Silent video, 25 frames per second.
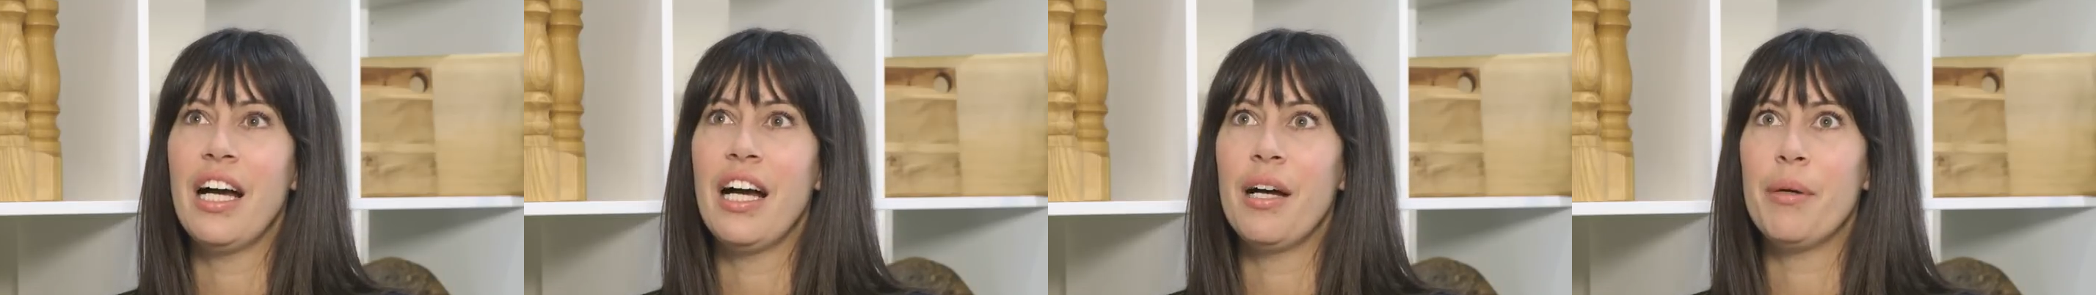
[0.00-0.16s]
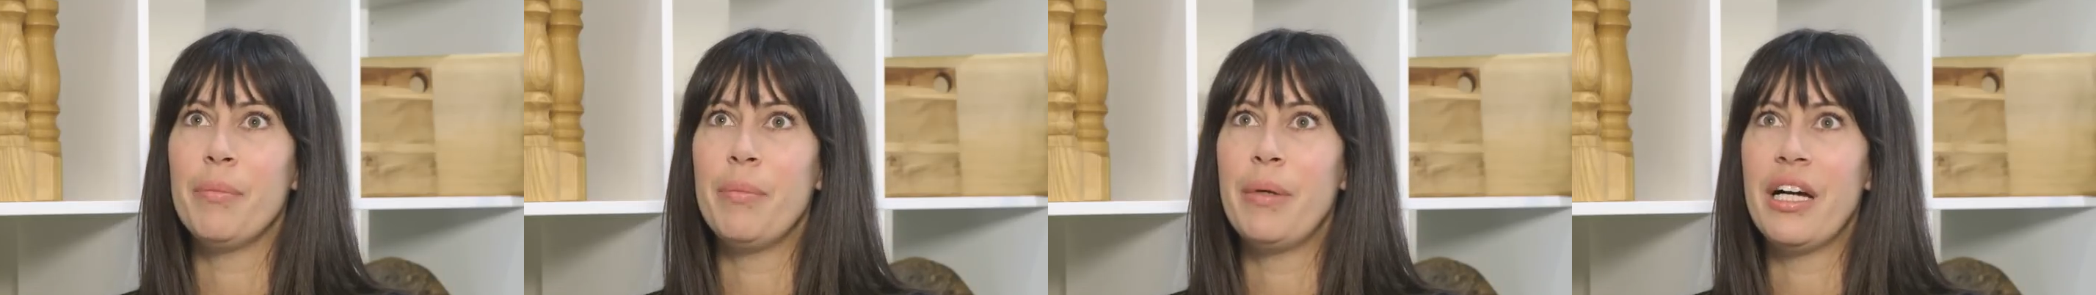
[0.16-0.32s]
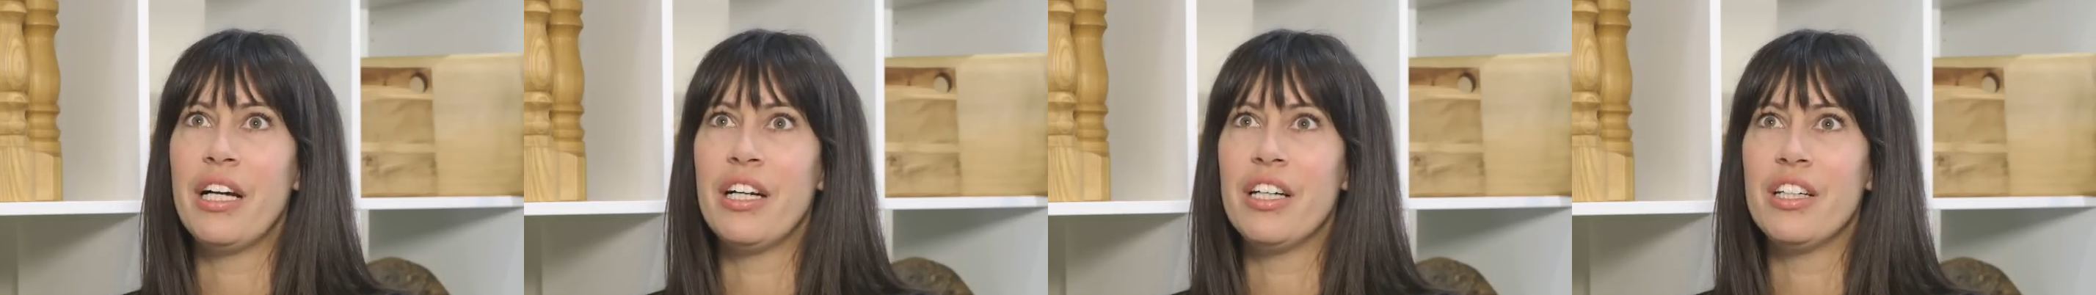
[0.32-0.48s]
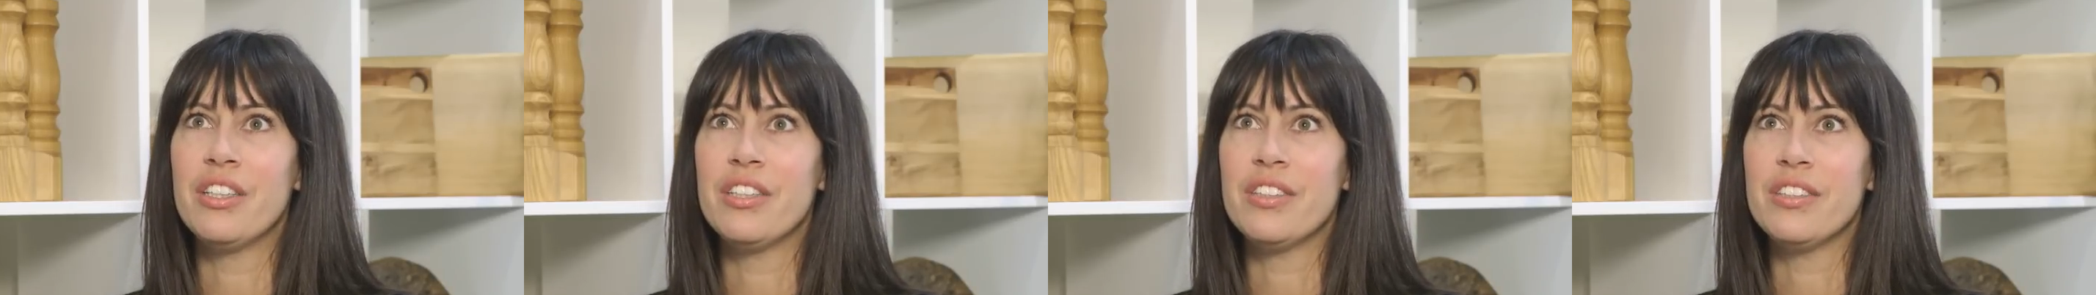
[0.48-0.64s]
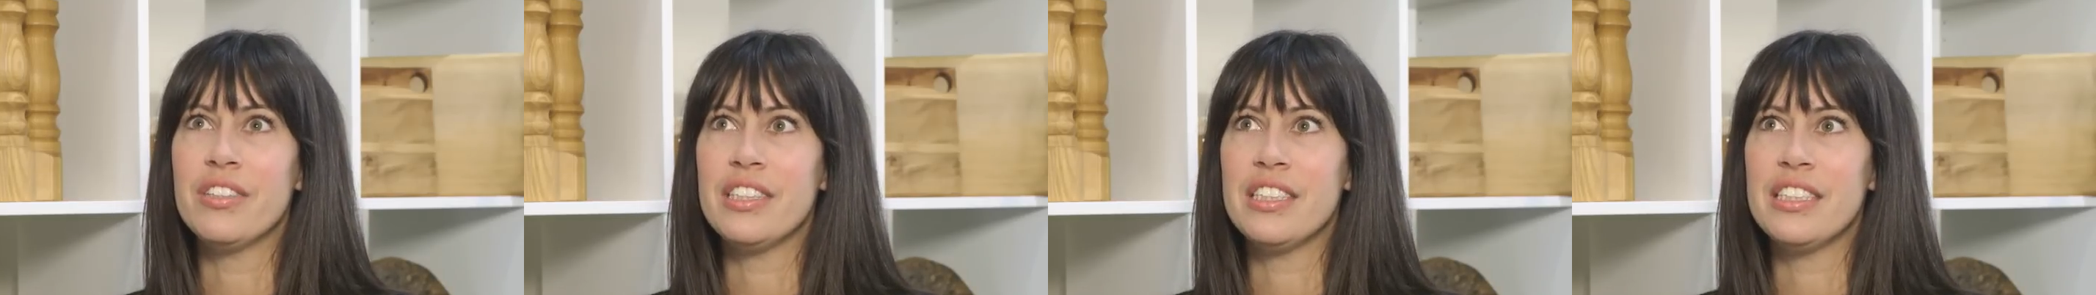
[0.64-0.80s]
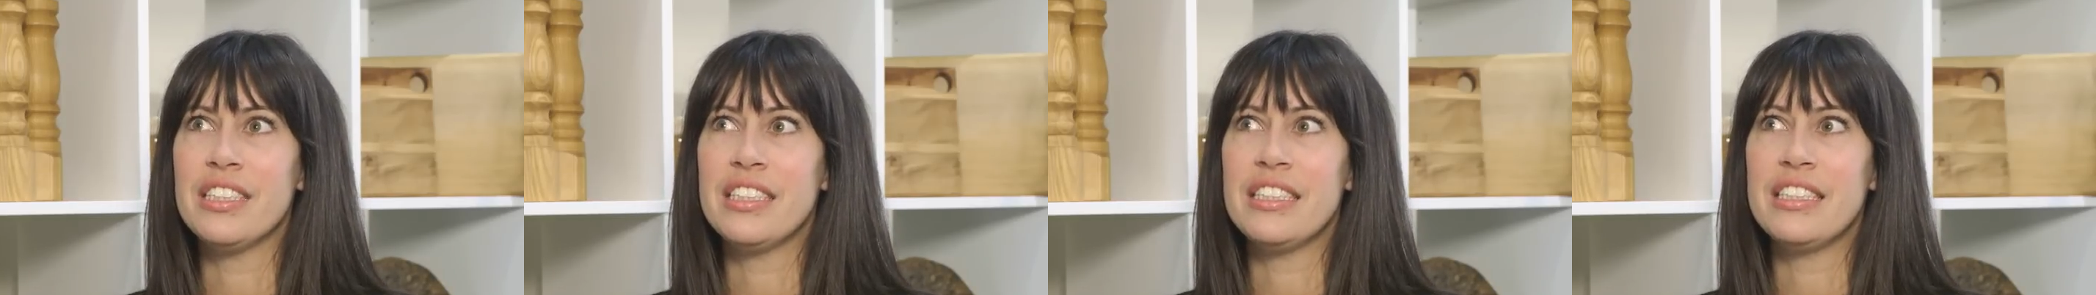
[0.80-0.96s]

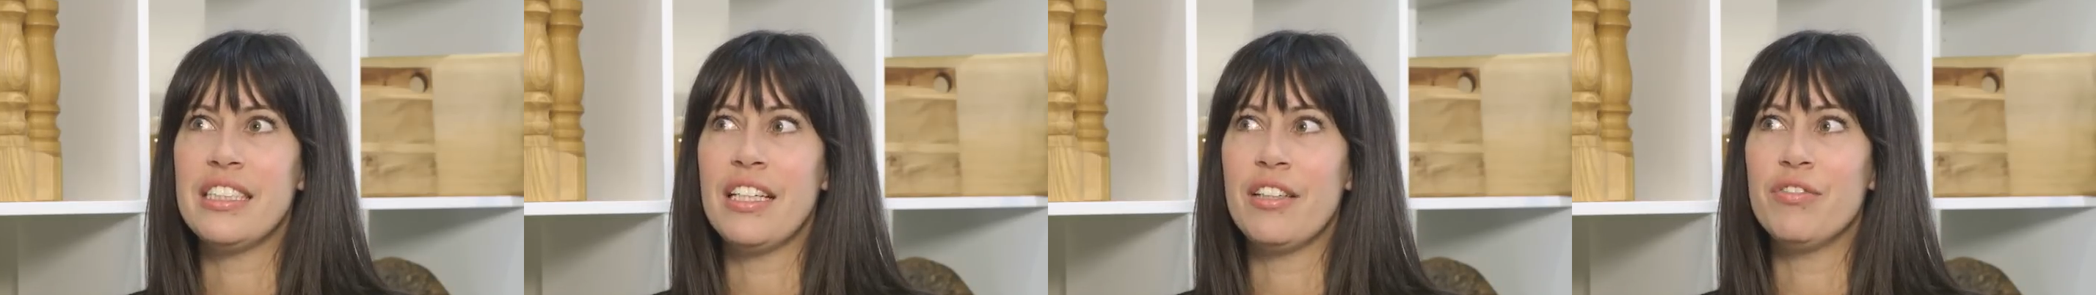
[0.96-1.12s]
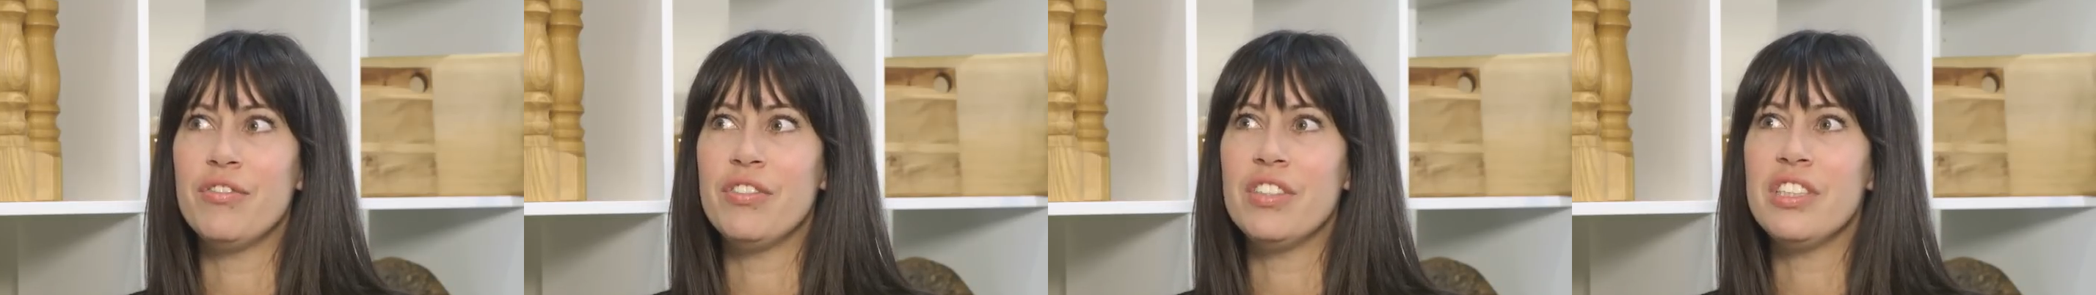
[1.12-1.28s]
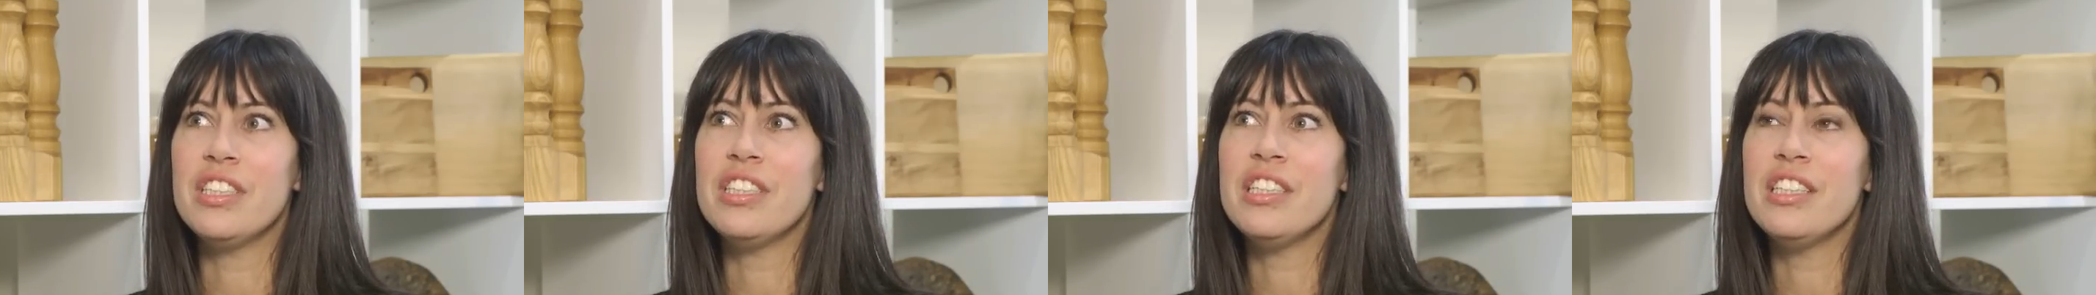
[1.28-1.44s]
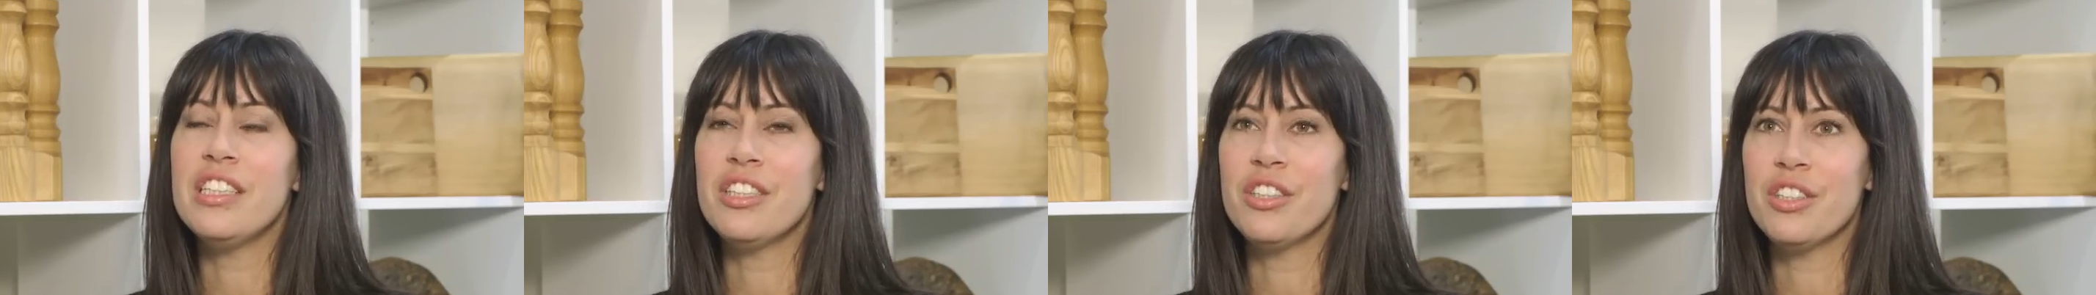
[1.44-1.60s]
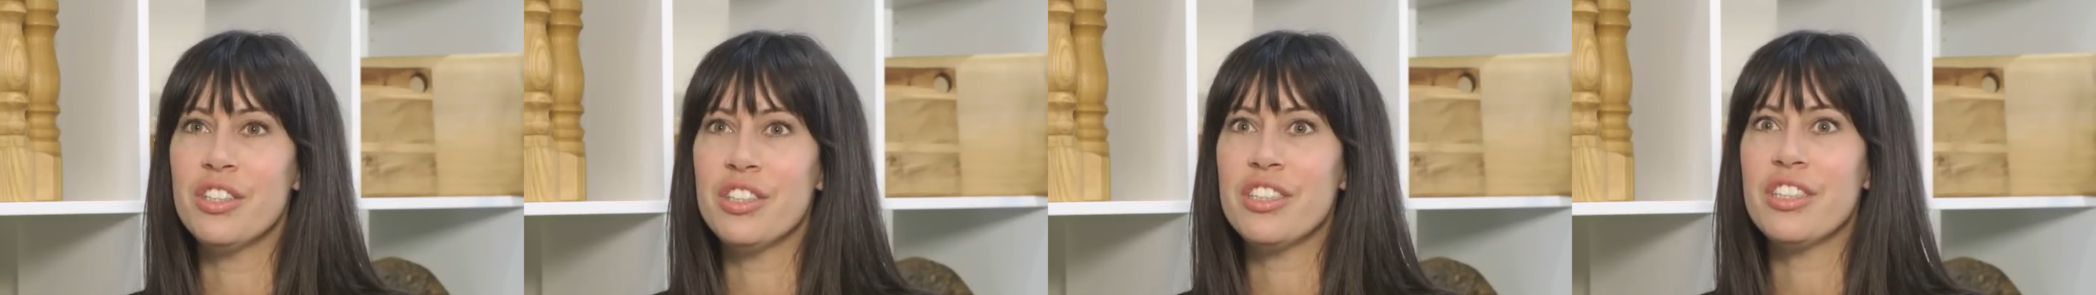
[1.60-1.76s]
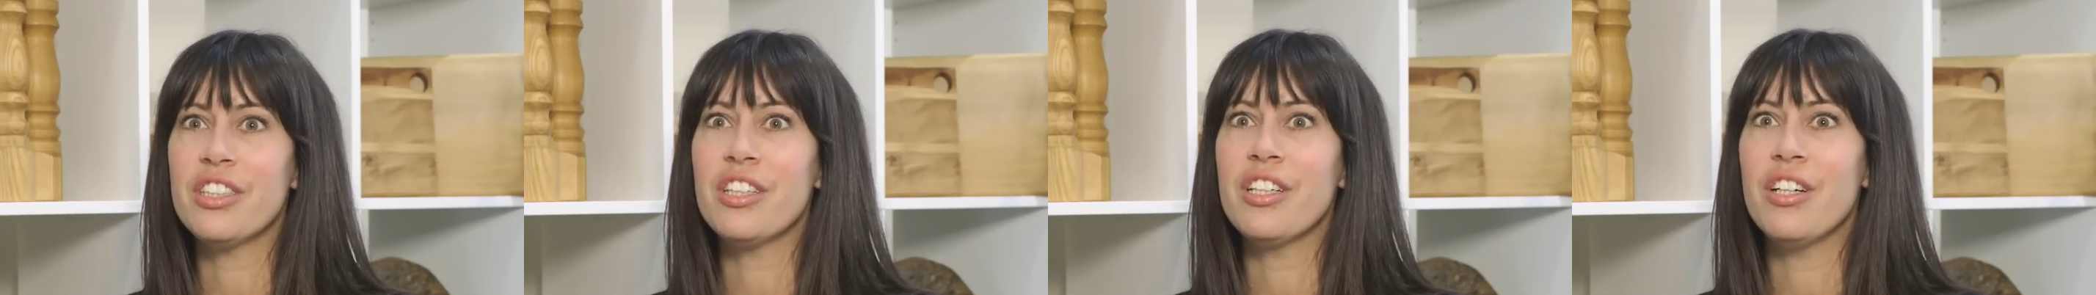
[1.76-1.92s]
about 7
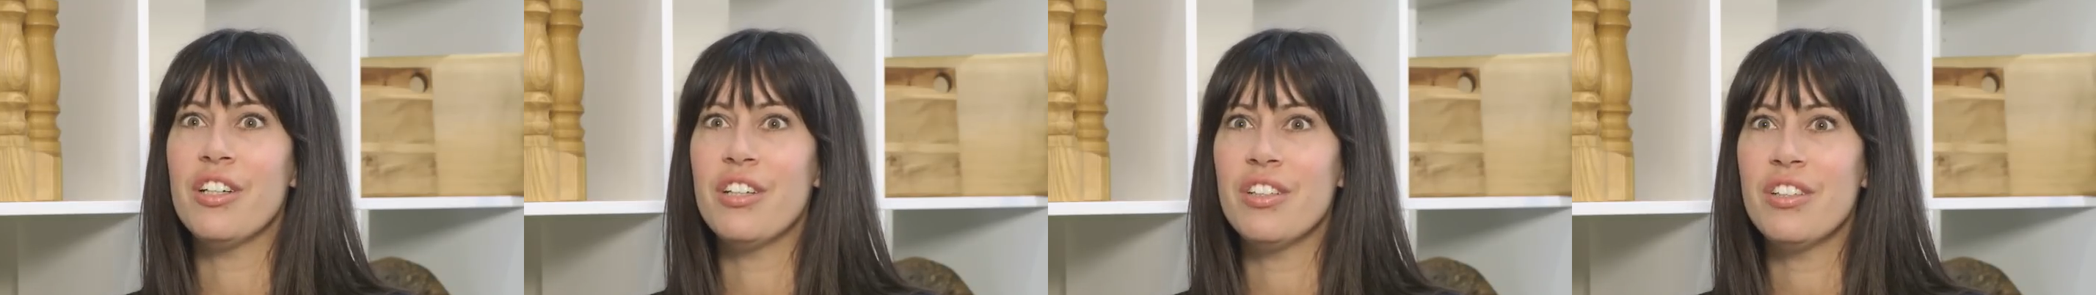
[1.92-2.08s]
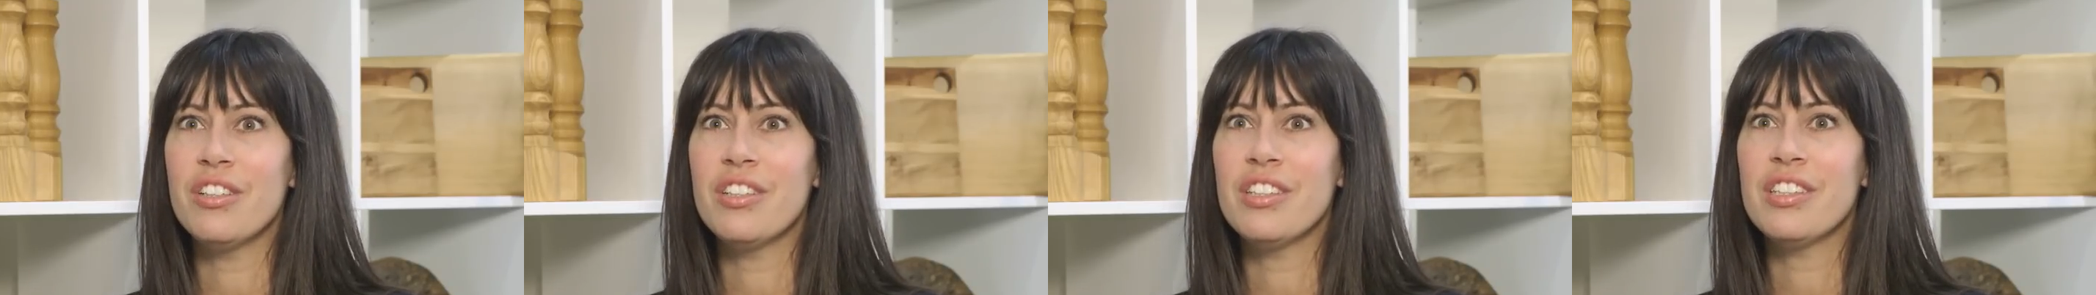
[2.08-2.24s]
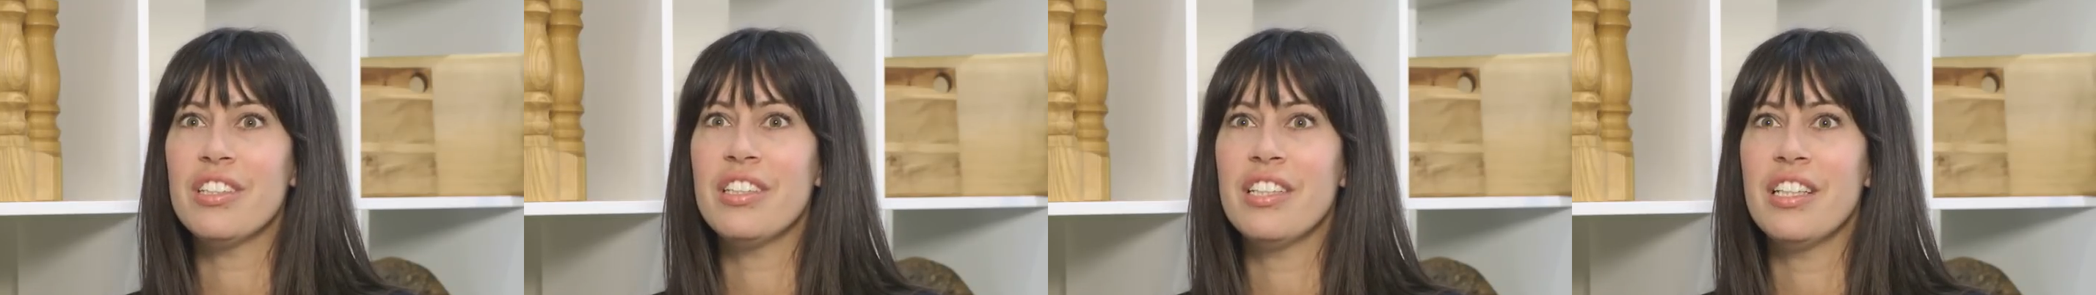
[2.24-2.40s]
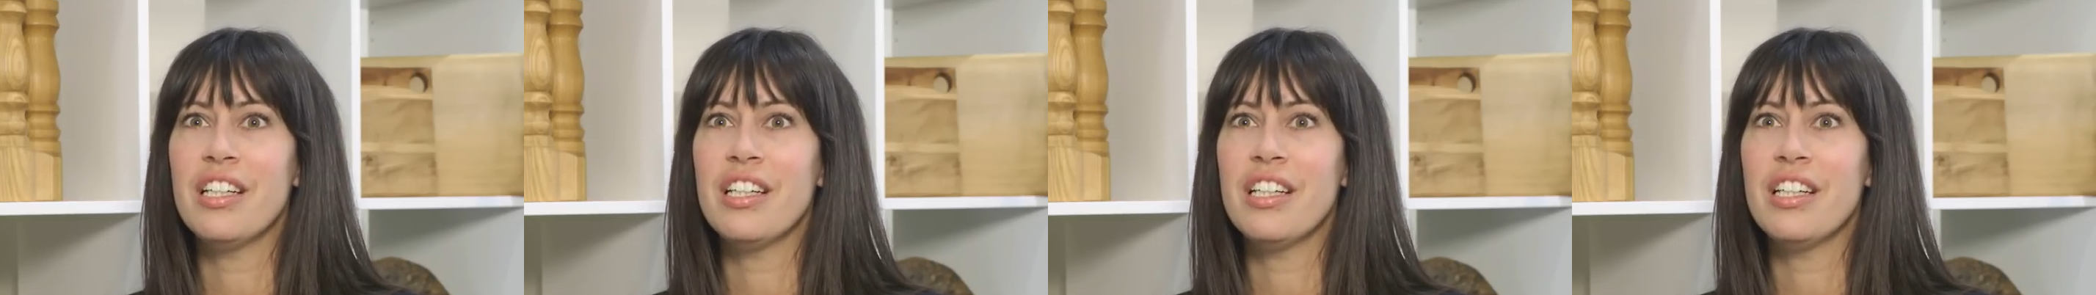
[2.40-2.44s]
years ago.